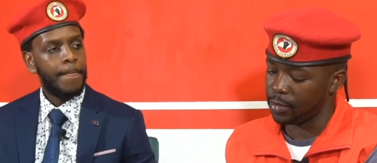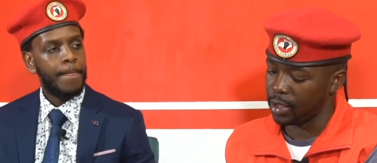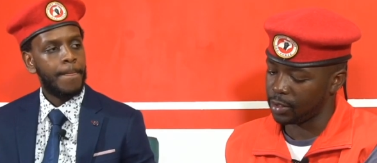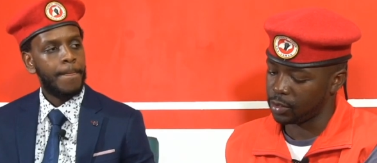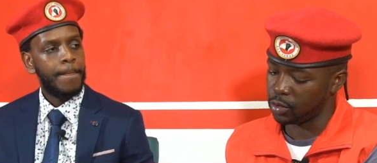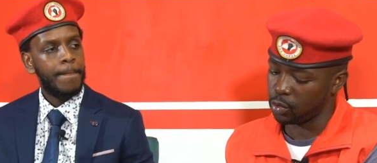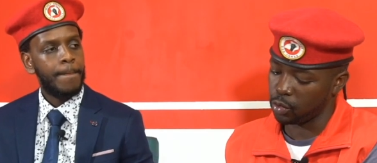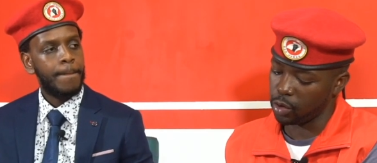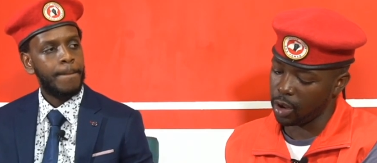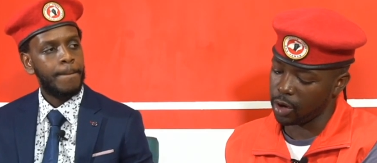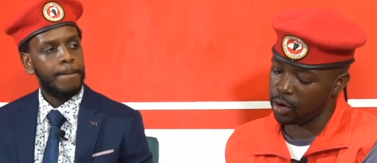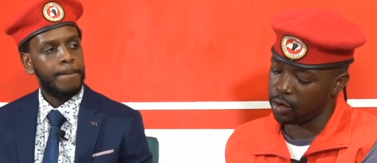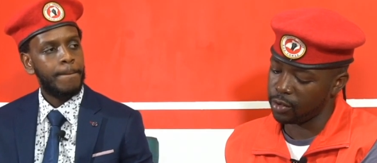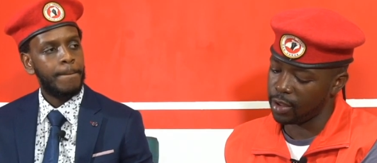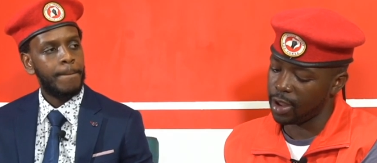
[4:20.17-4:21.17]
Speaker 1: just to
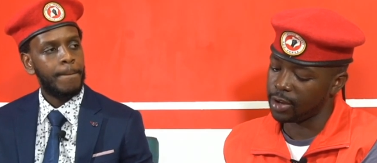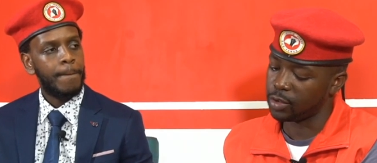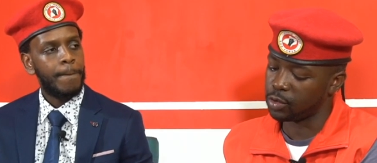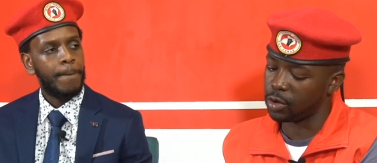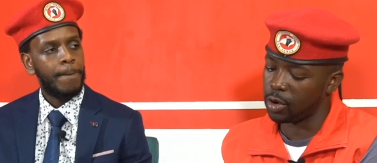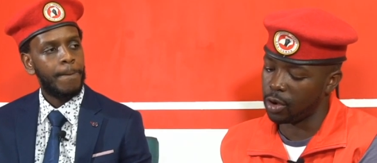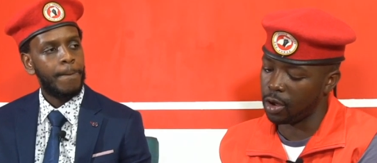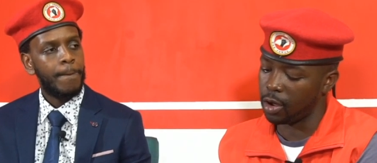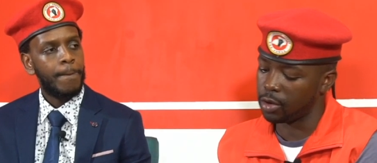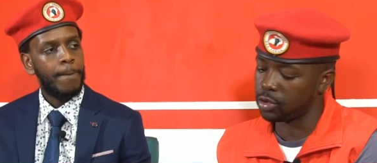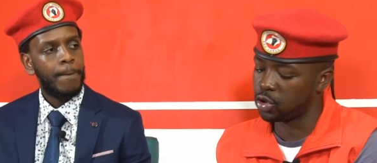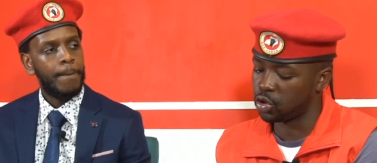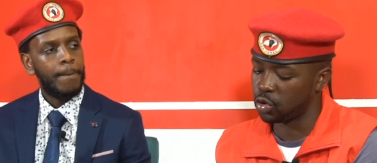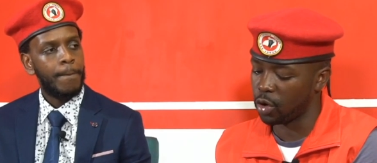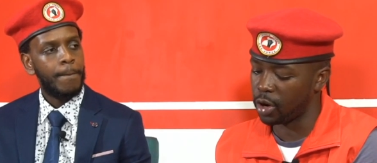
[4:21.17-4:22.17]
add on that, uh,
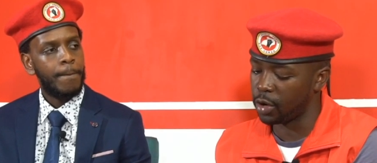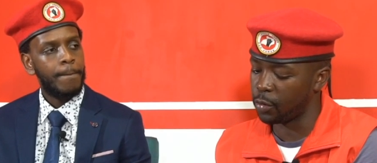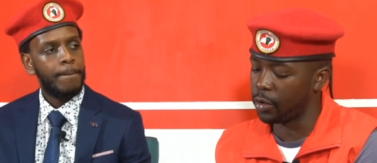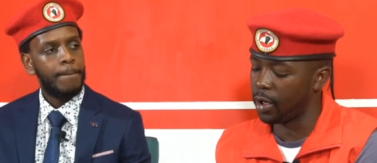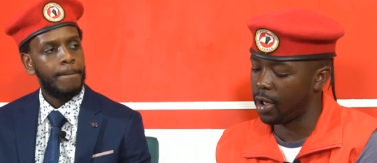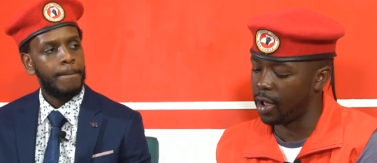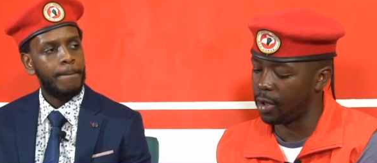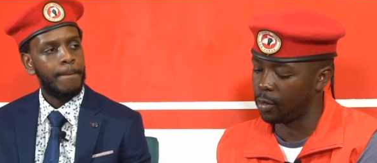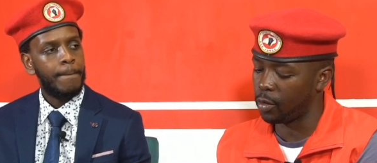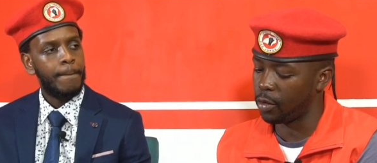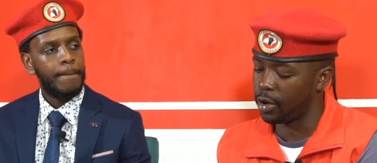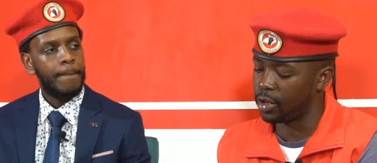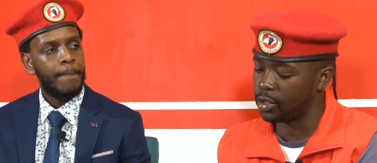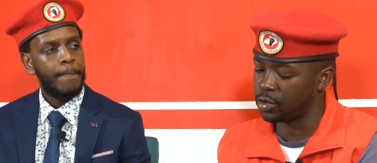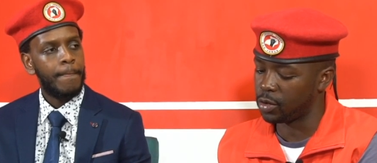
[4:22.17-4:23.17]
surely we are
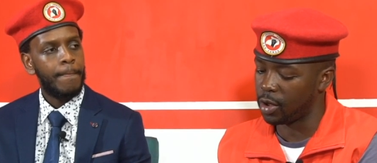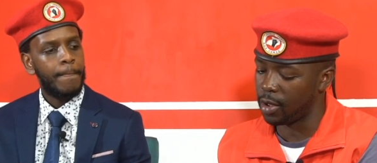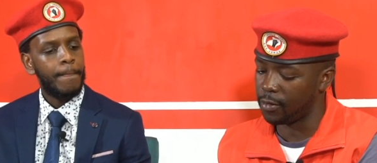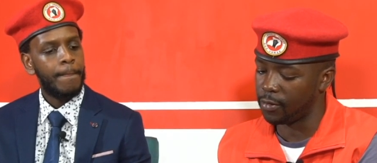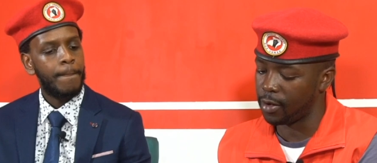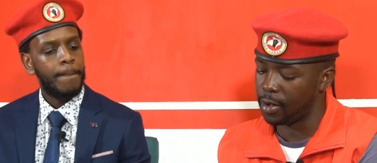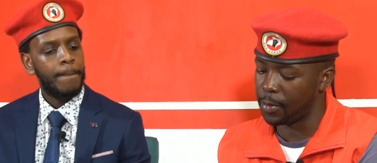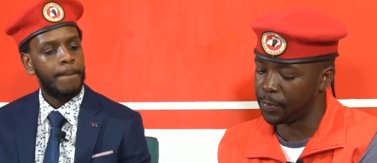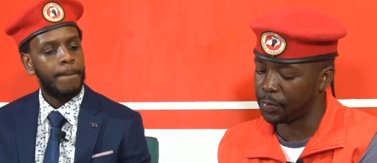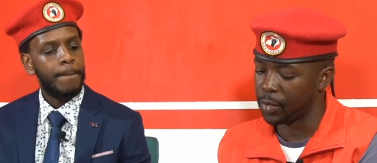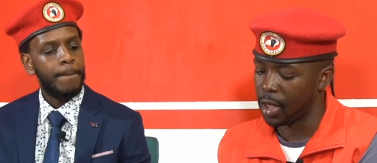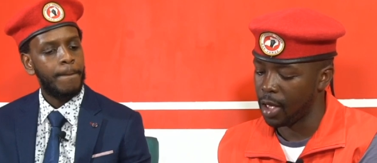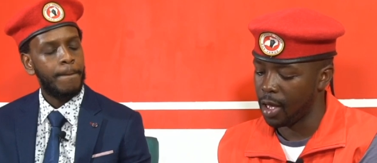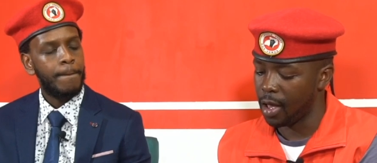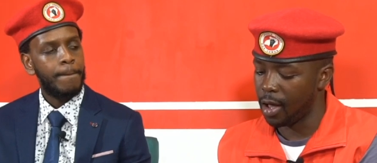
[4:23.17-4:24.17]
going to have a, um,
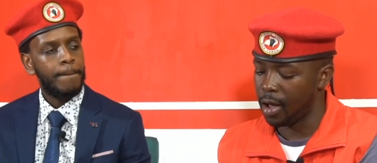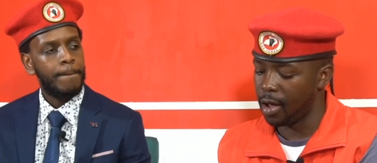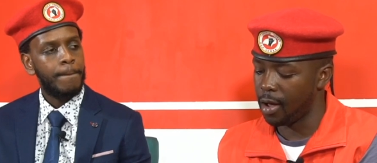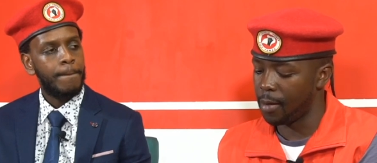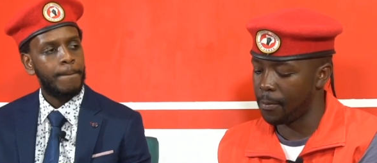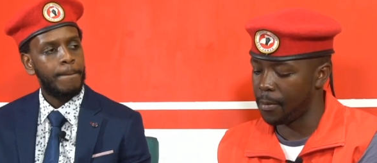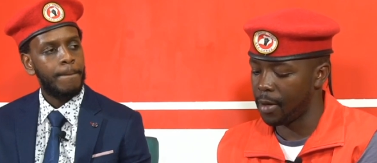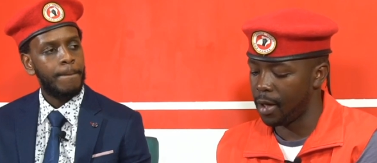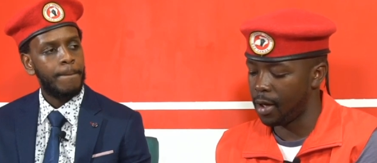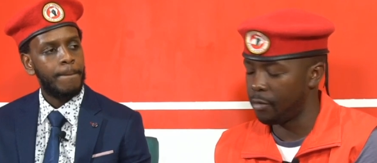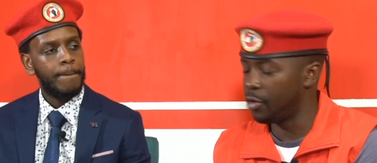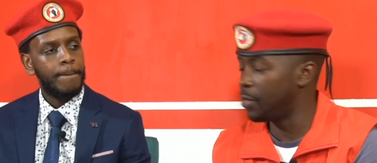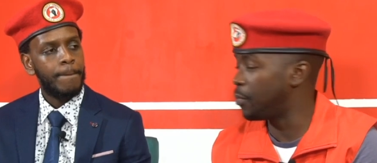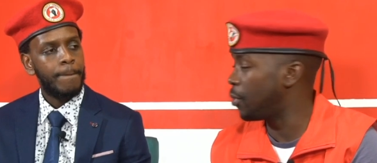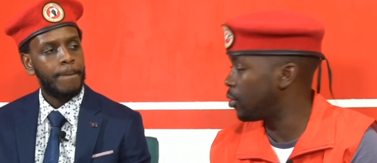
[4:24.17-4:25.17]
a, uh, a
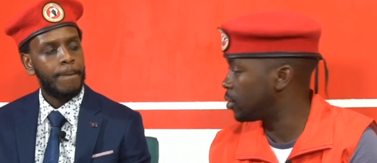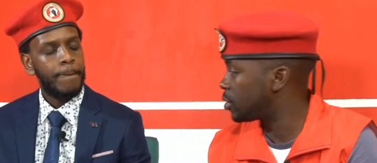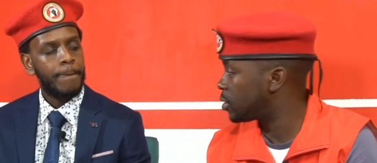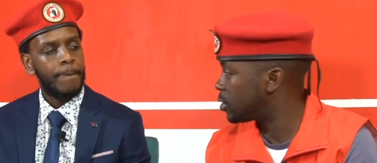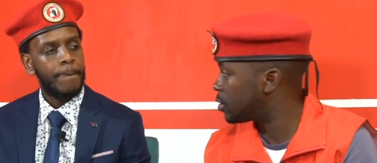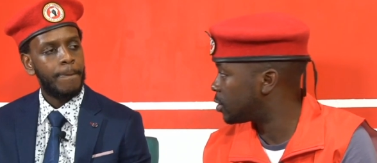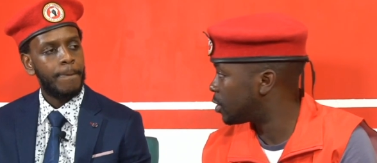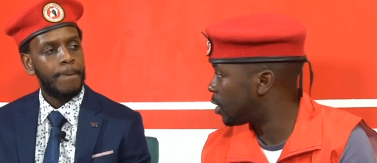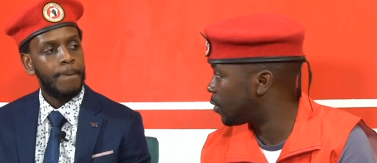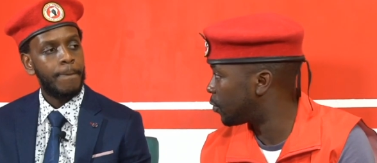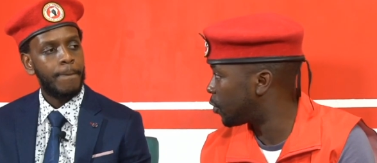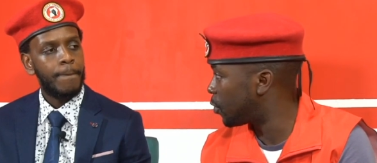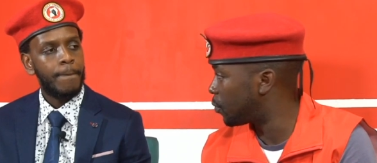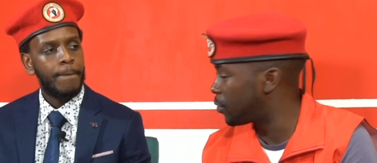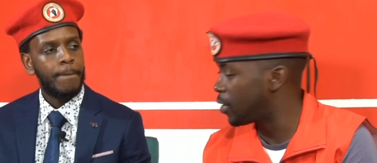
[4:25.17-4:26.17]
report uh,
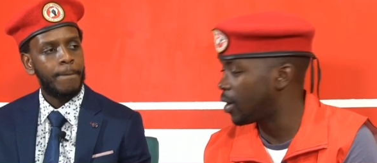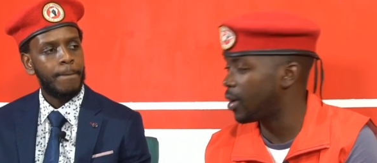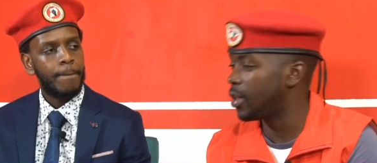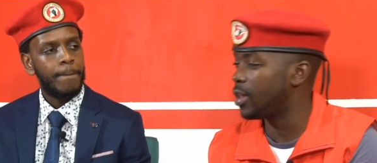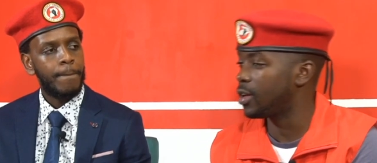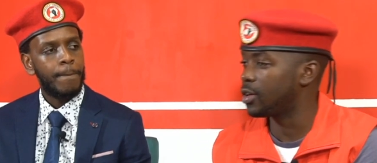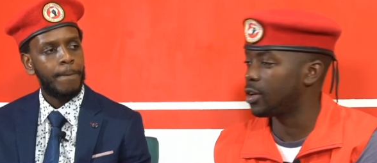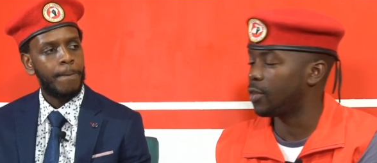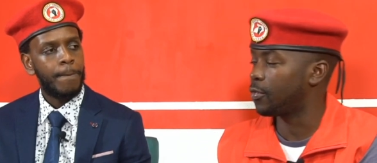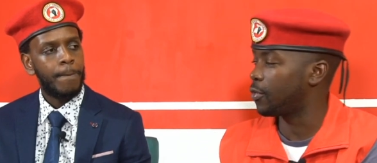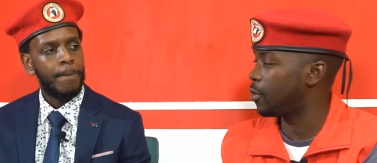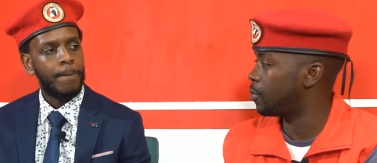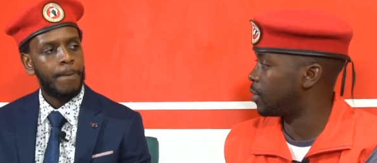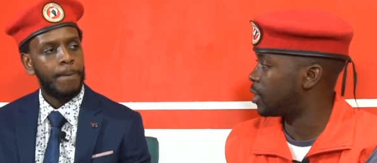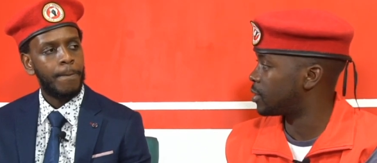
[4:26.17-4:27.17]
from the uh,
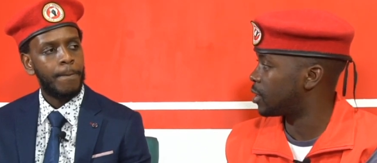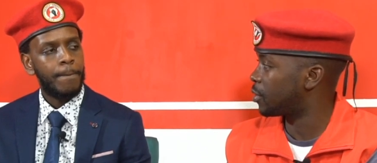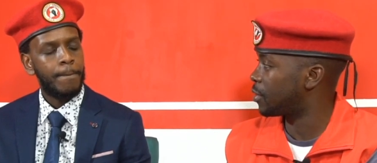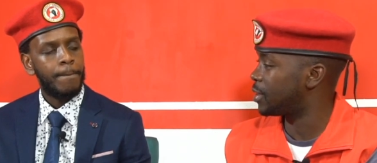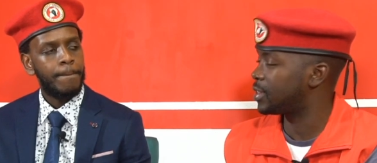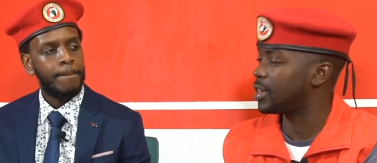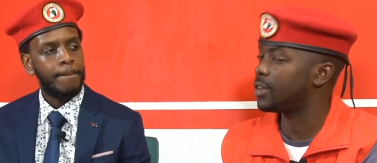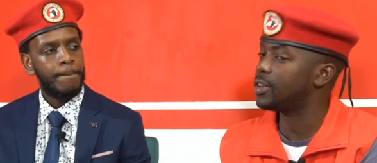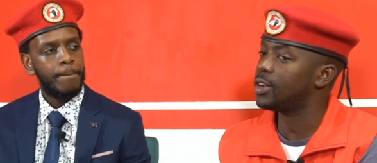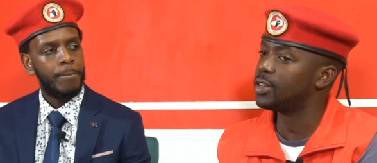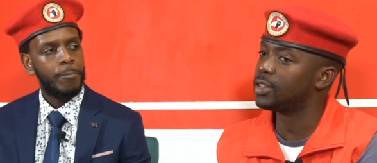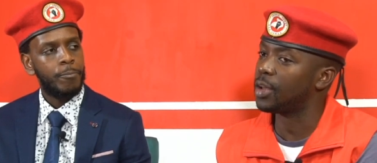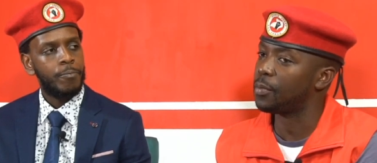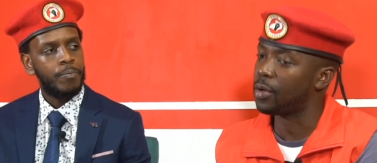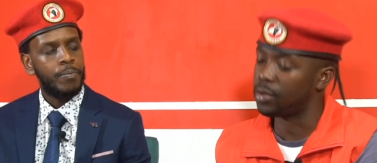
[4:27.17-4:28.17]
from the
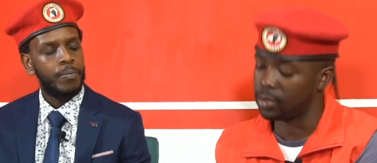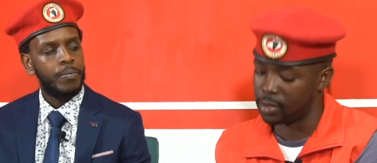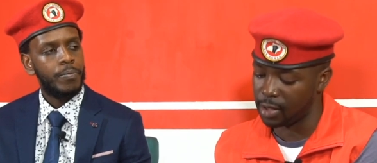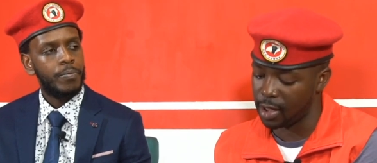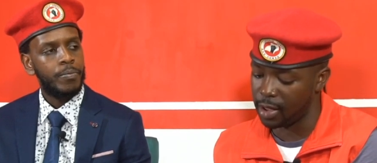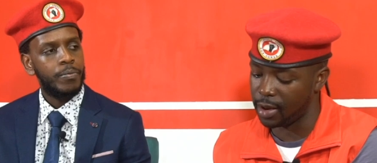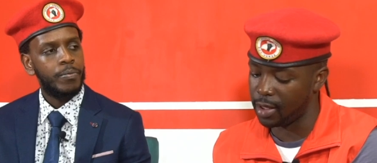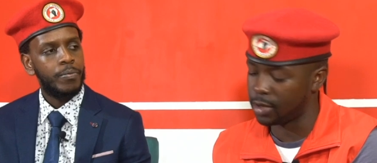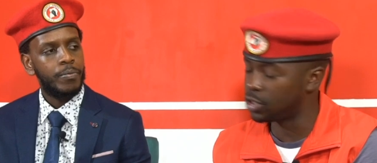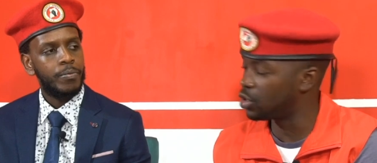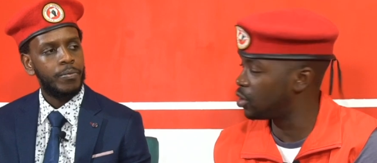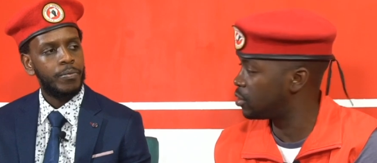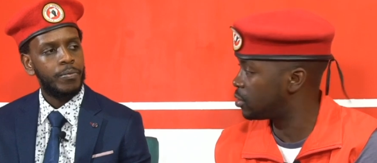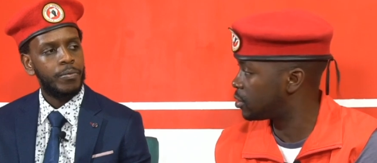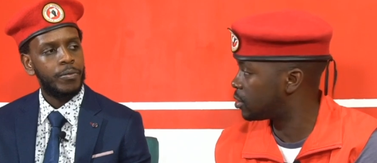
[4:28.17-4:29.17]
secretariat about the
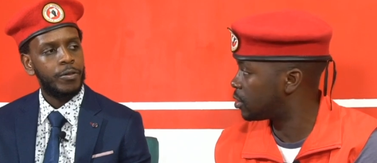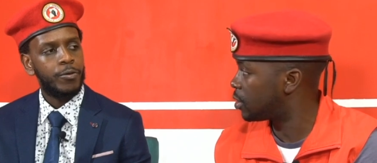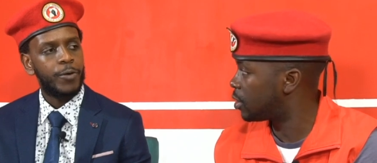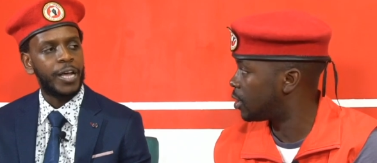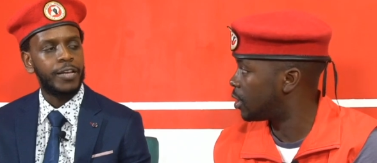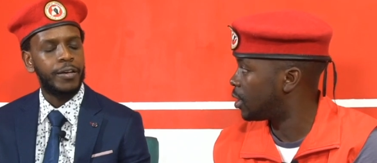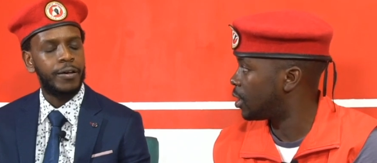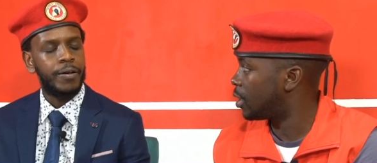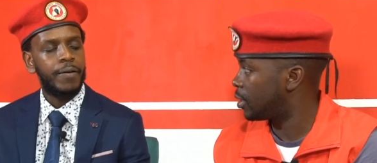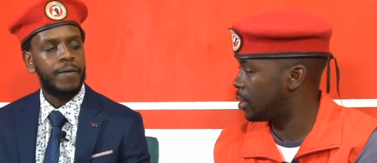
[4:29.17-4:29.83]
elections. Right.